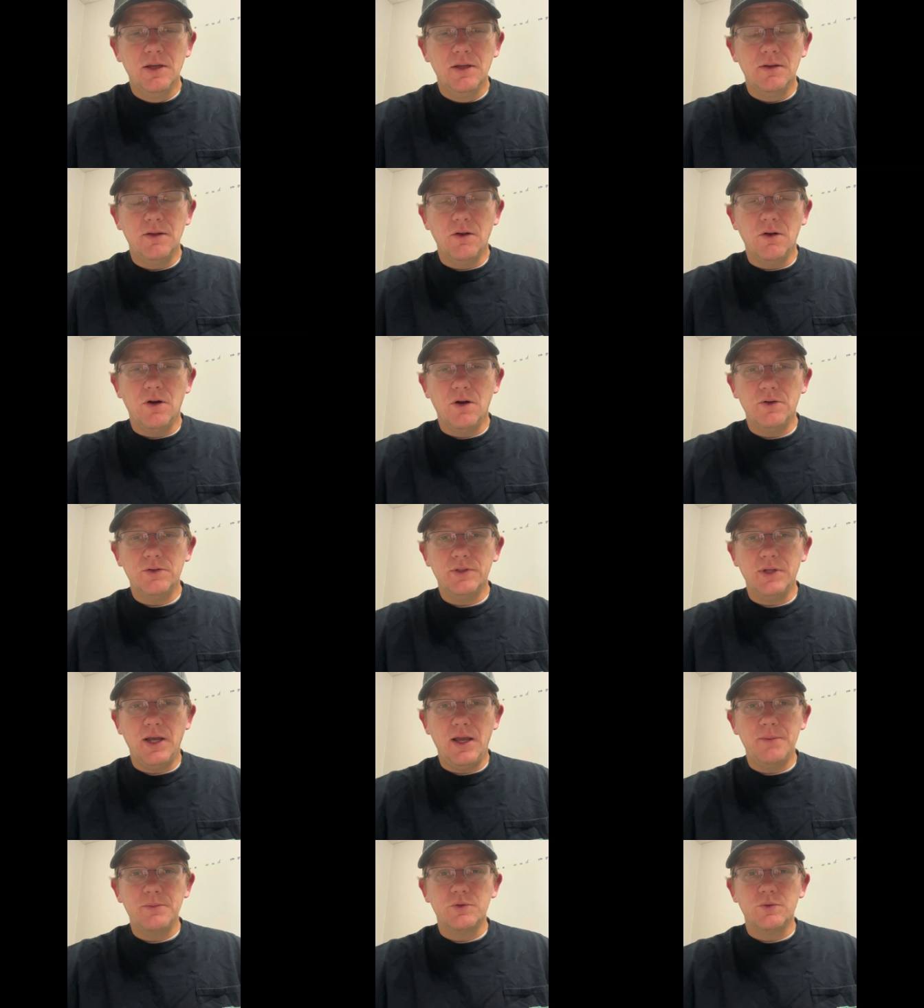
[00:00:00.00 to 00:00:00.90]
There are
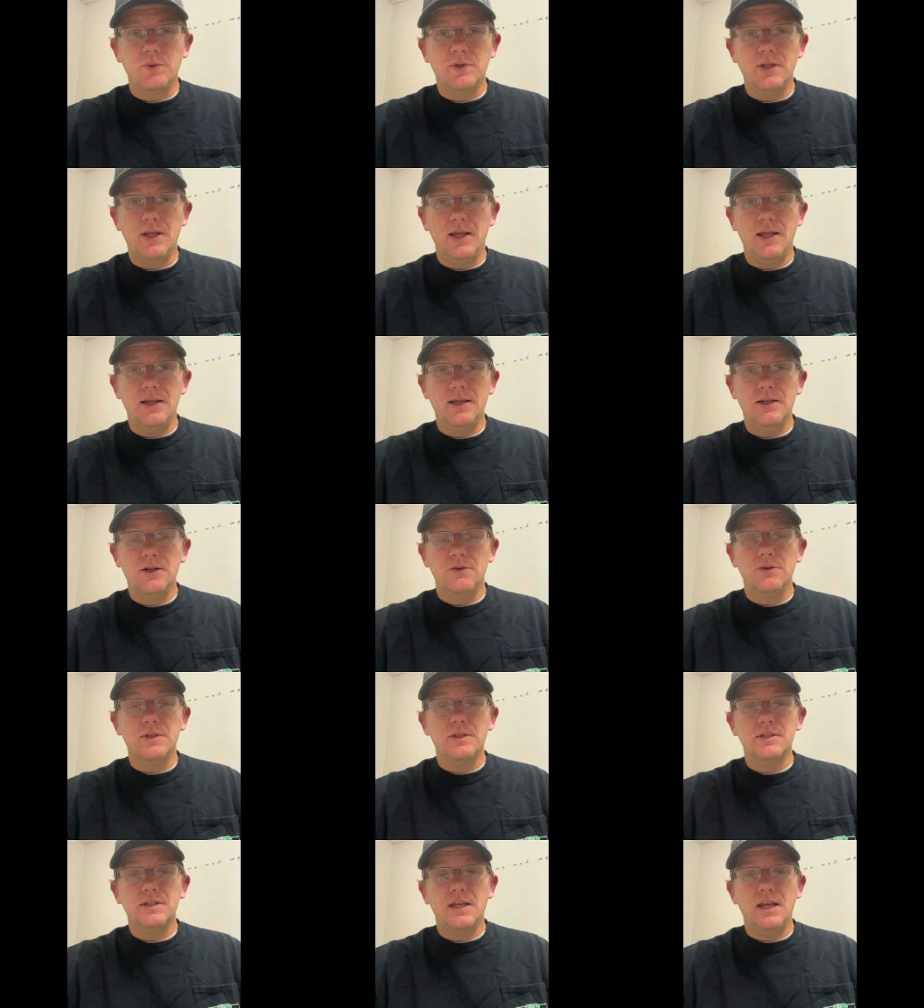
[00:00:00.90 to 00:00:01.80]
times when they hit on
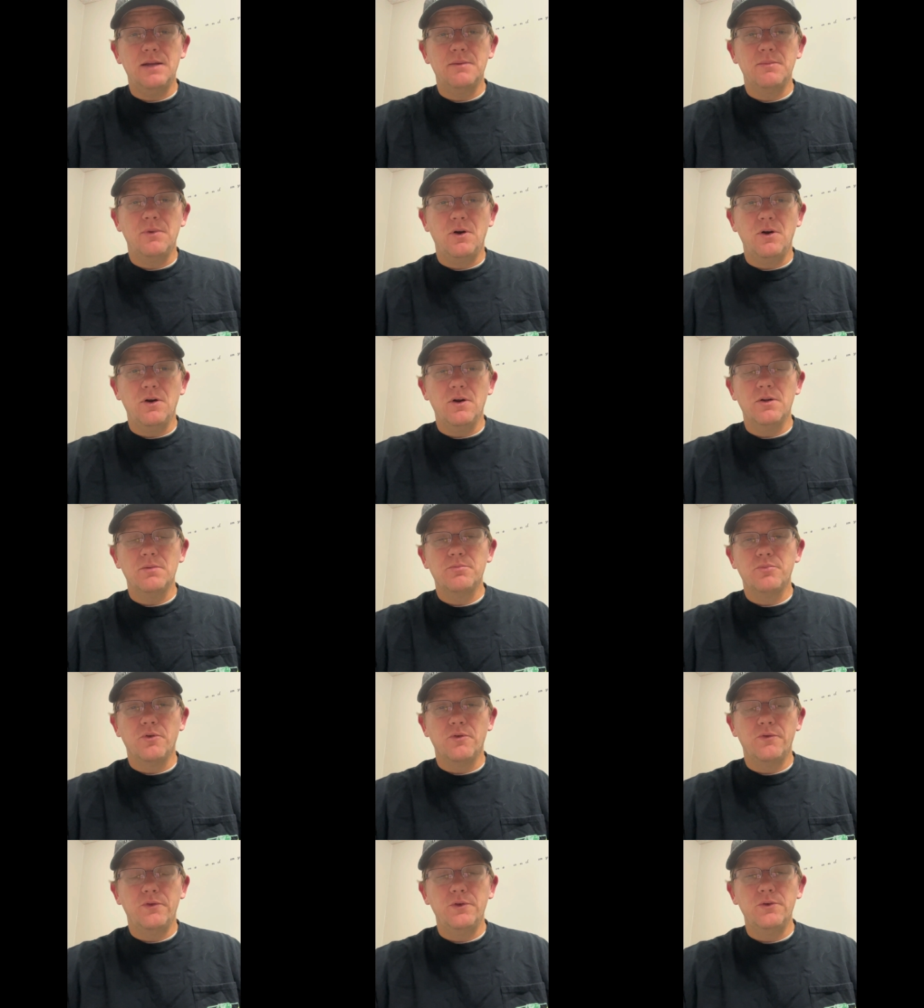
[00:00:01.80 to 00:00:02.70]
the sandbar
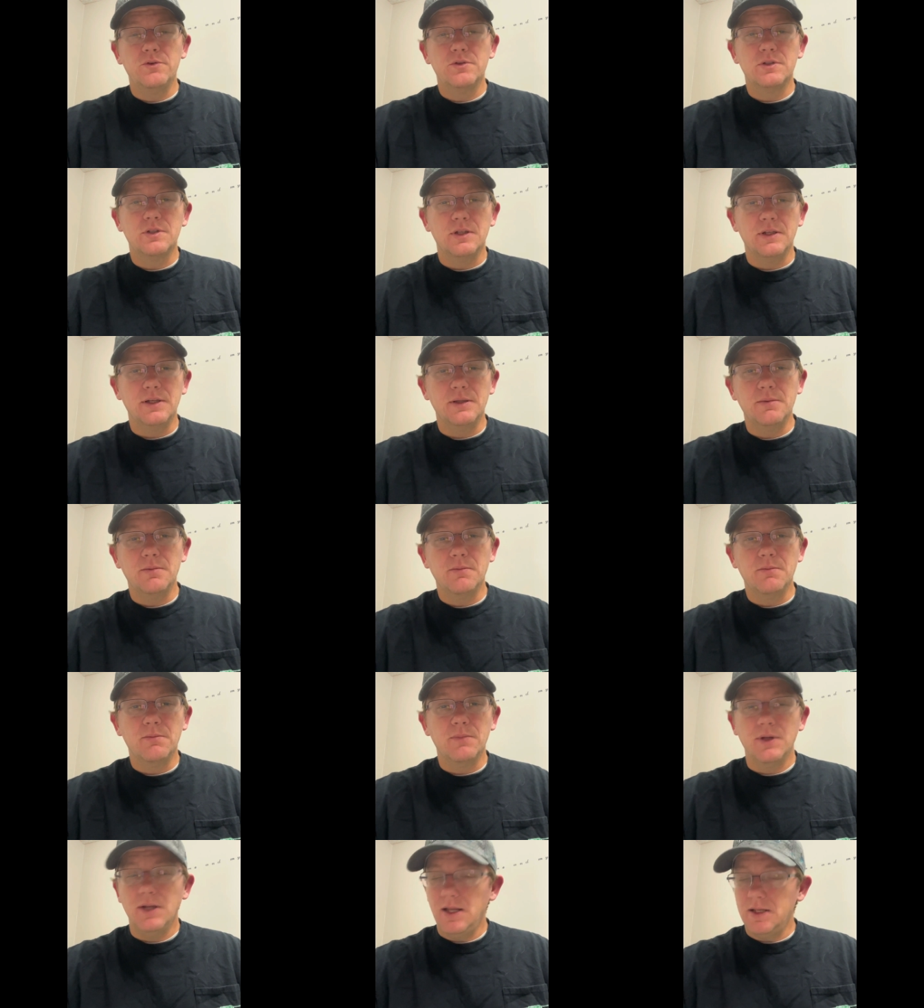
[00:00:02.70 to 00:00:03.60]
profusely,
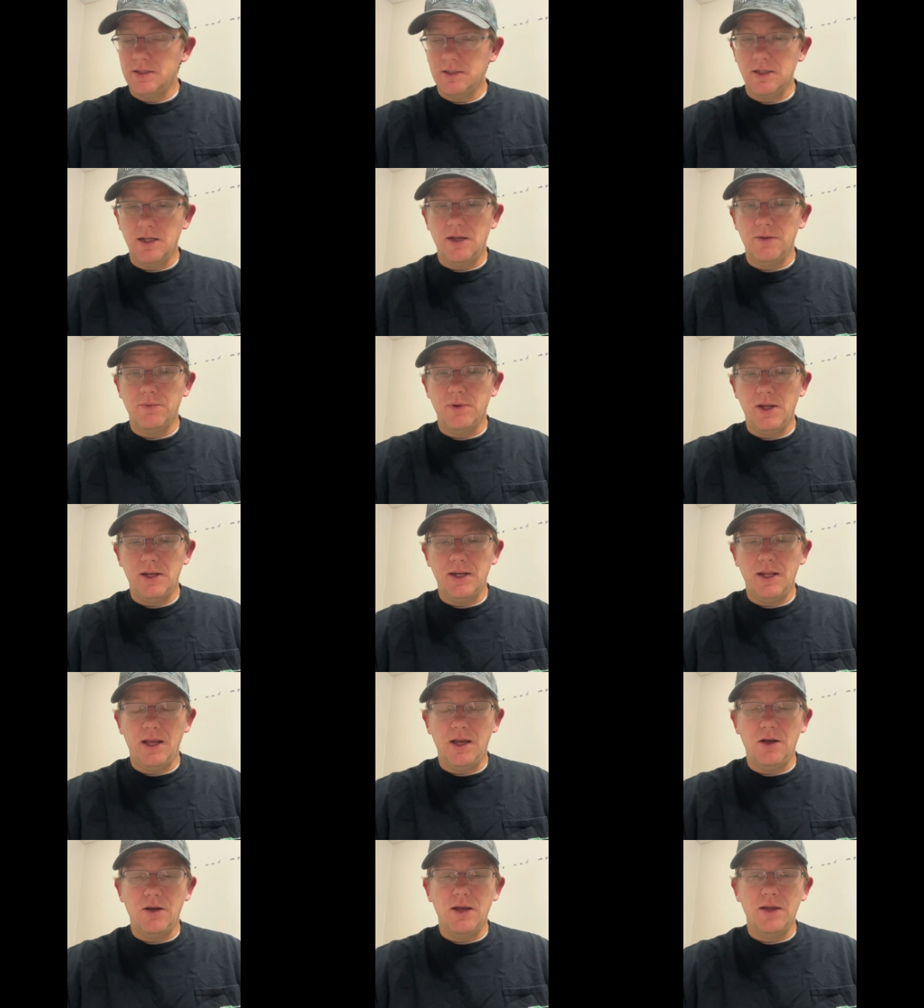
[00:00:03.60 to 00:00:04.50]
but that's not right
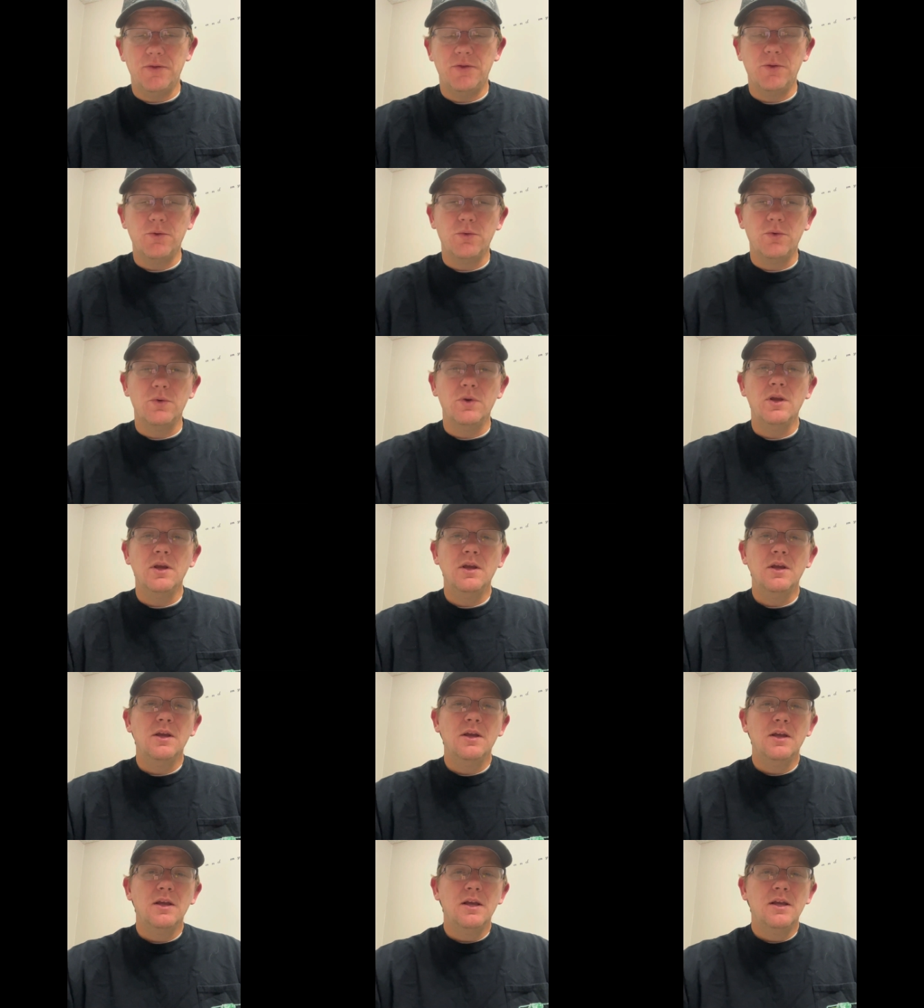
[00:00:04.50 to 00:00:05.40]
now. I threw
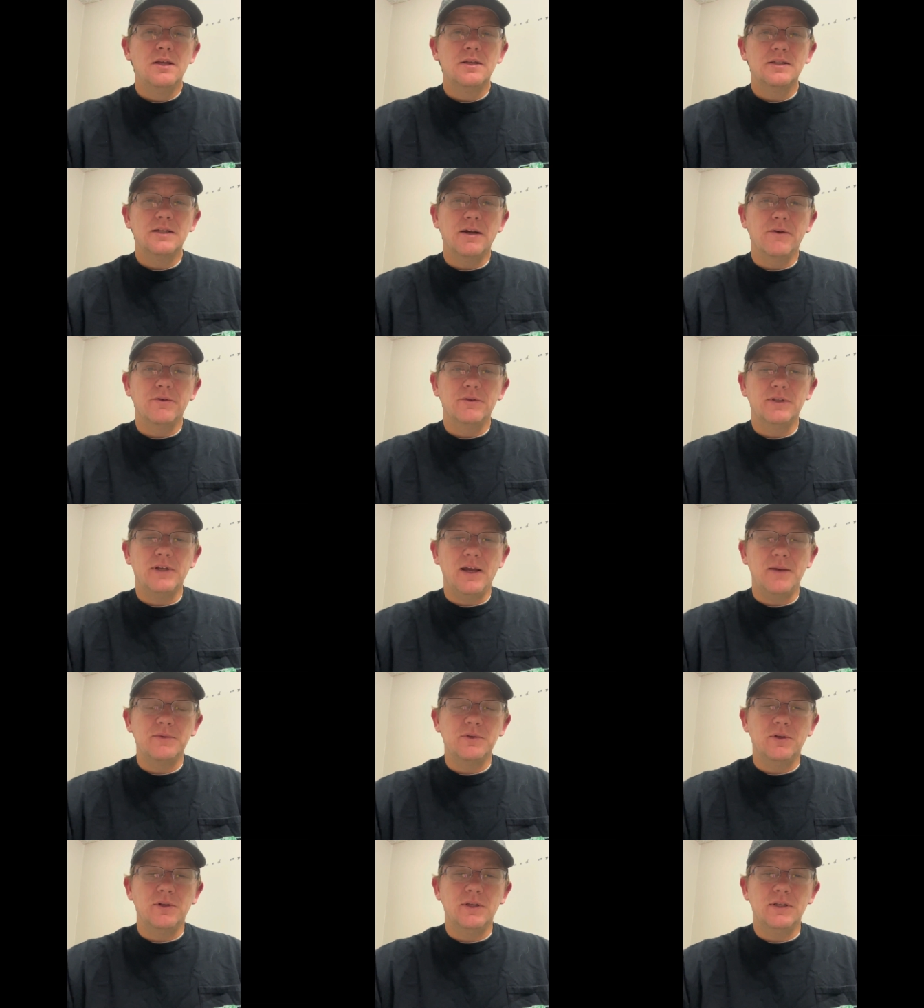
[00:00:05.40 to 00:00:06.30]
several
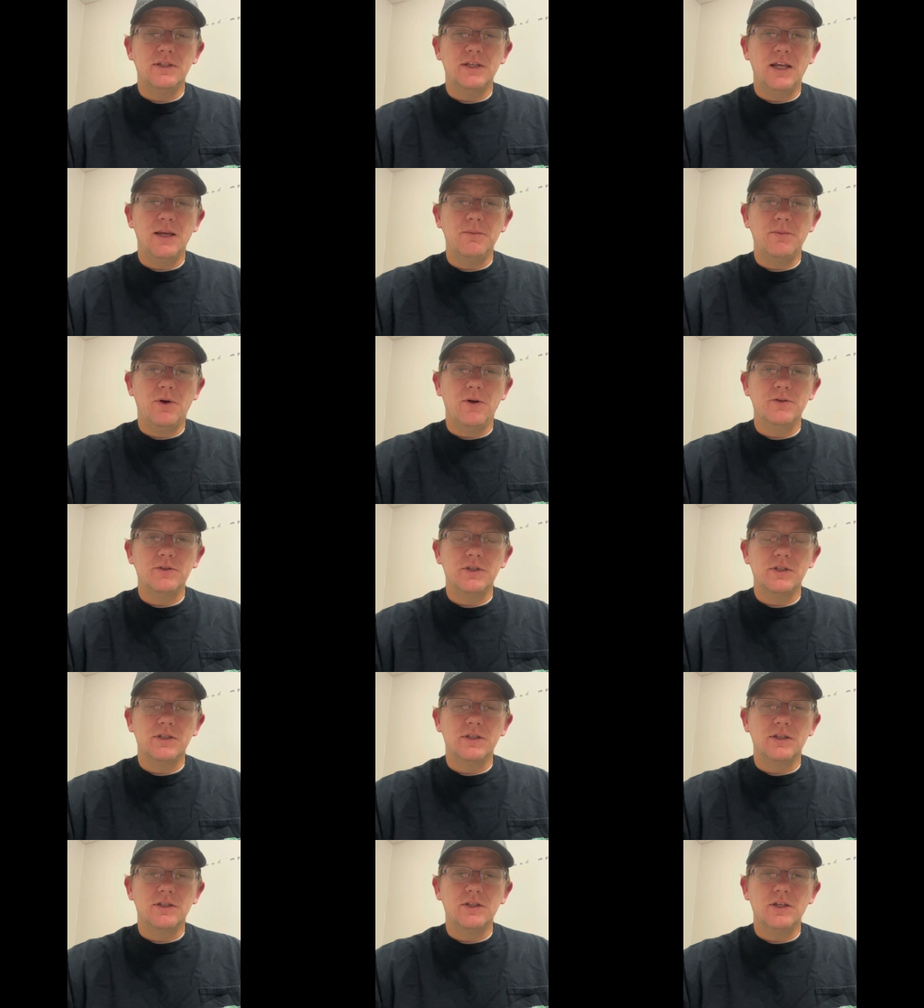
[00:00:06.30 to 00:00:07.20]
times on the sandbar
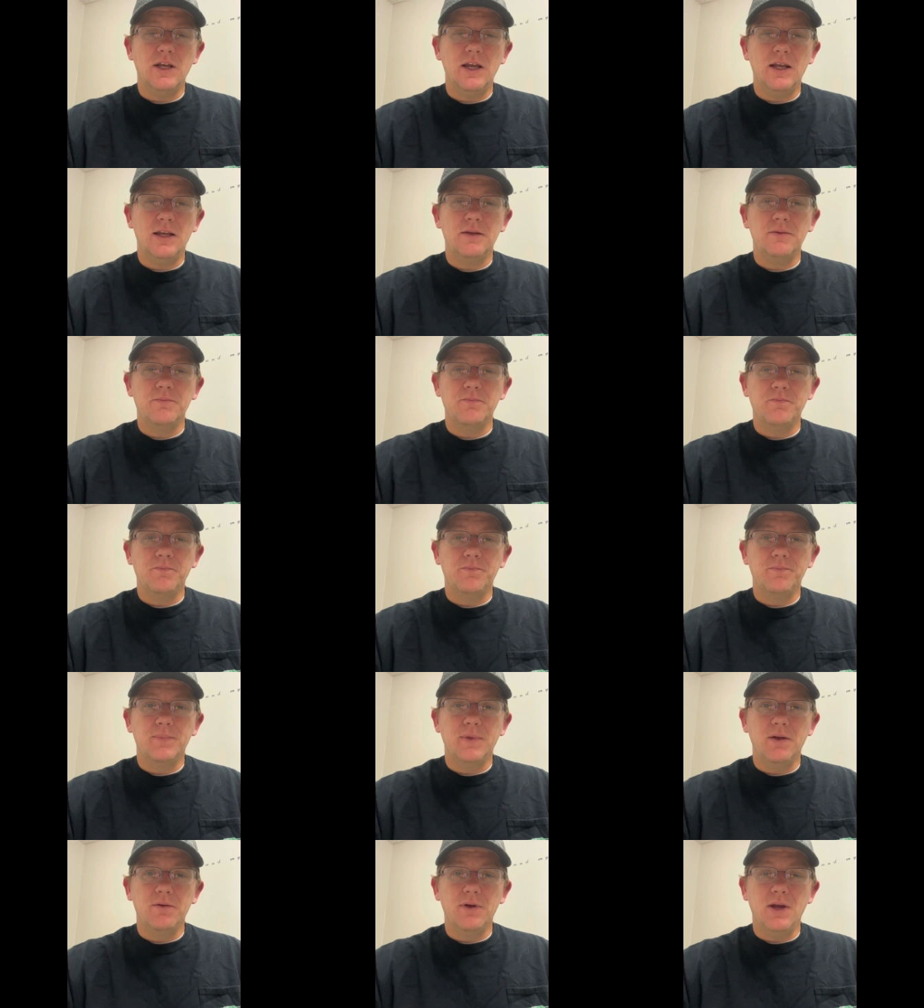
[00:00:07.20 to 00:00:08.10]
just to check.
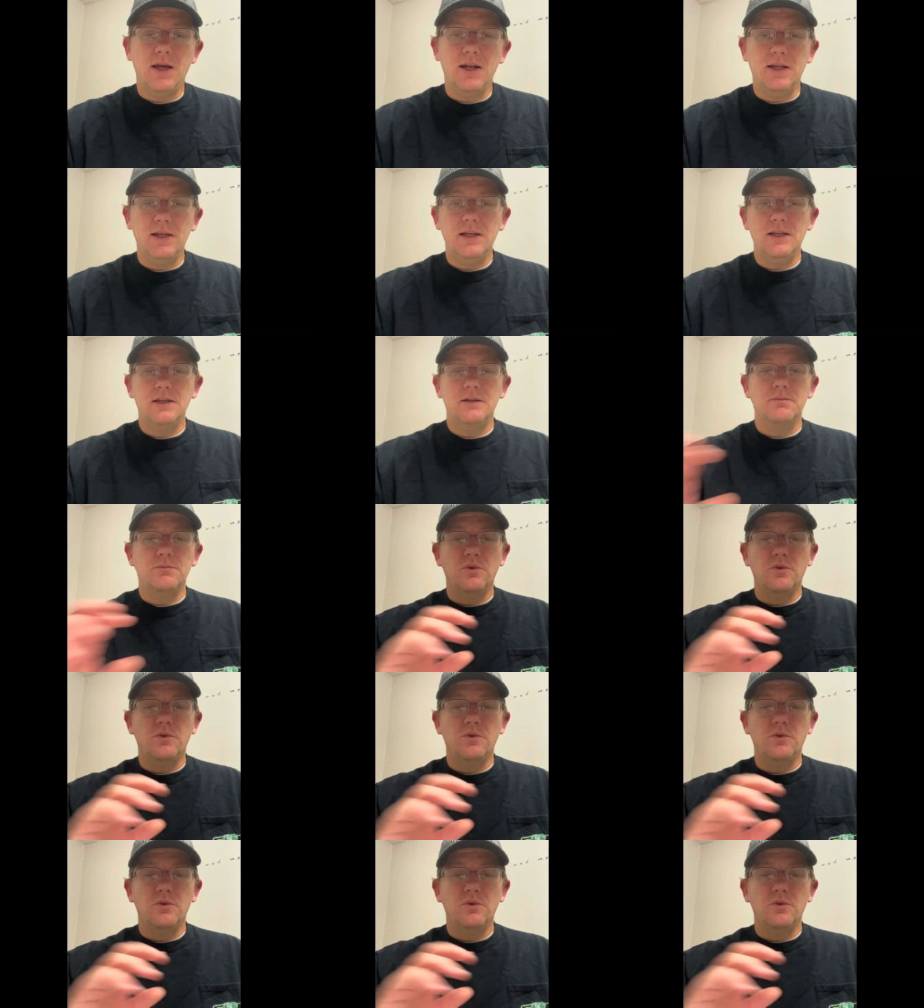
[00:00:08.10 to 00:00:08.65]
Never had a hit.